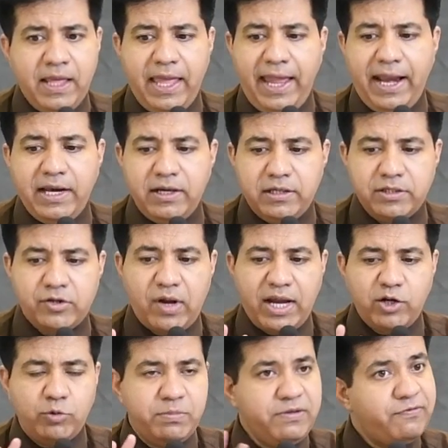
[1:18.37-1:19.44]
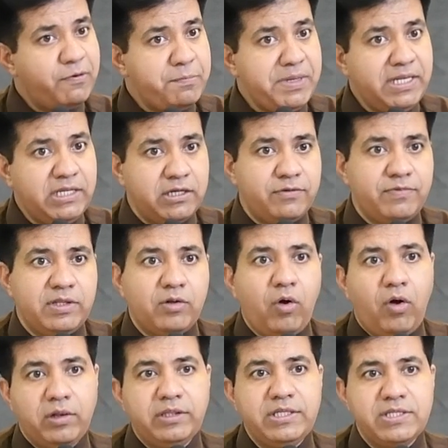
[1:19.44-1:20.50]
and try to be familiar with
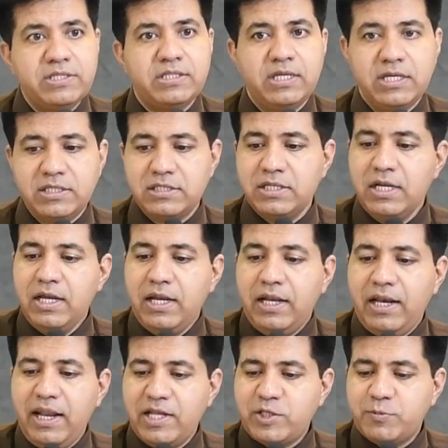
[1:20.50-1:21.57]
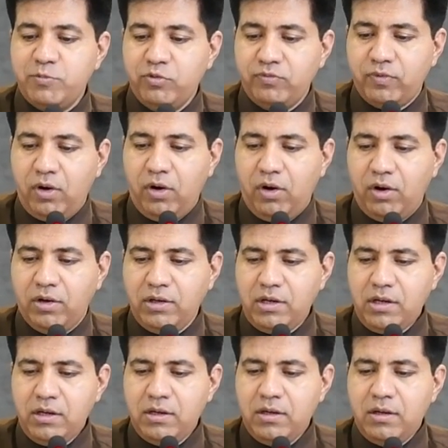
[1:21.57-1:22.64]
all these things. Let's move on.